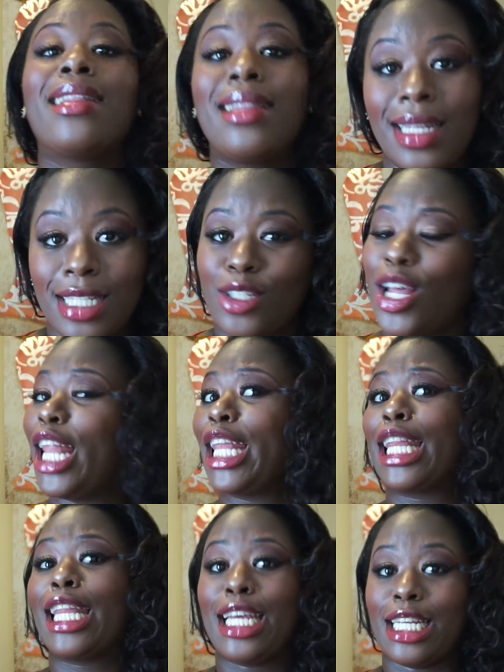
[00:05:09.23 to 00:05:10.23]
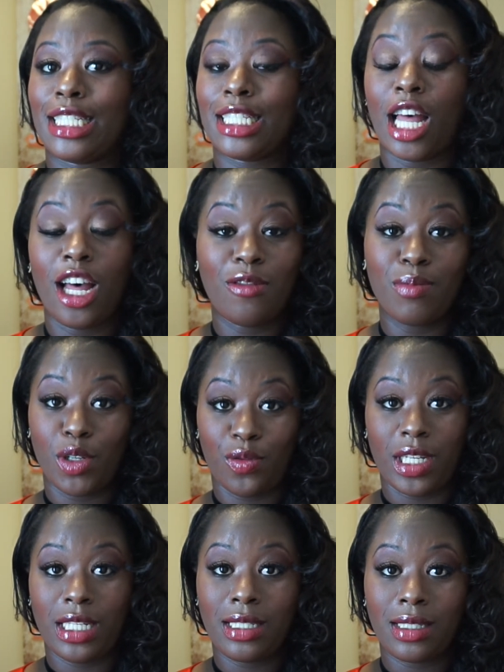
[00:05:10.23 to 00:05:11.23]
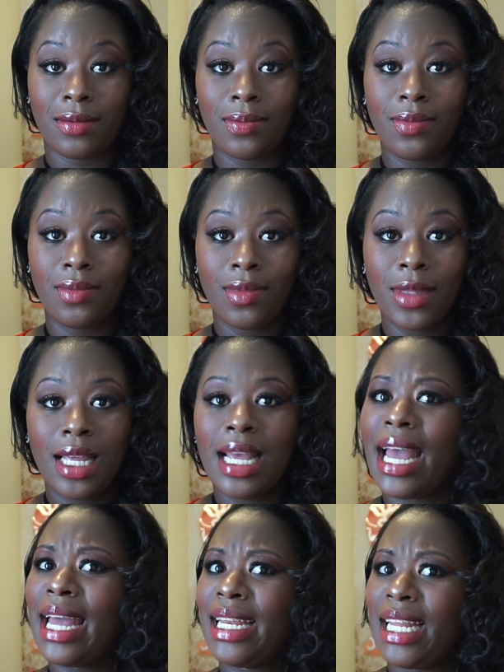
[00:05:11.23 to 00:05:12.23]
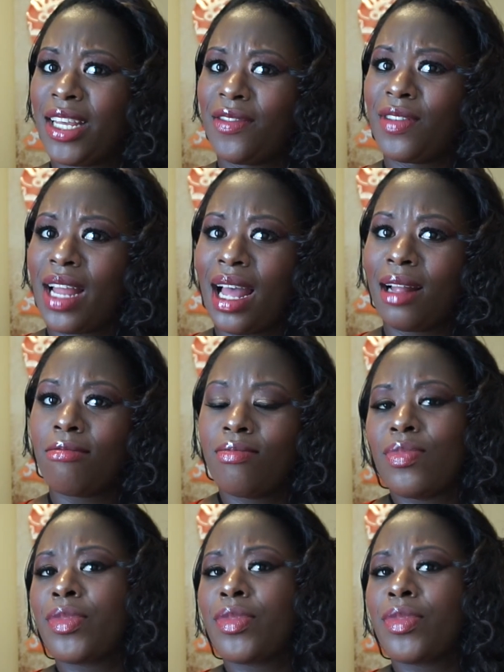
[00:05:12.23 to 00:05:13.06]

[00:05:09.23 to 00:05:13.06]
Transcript: this list of movies, and if not,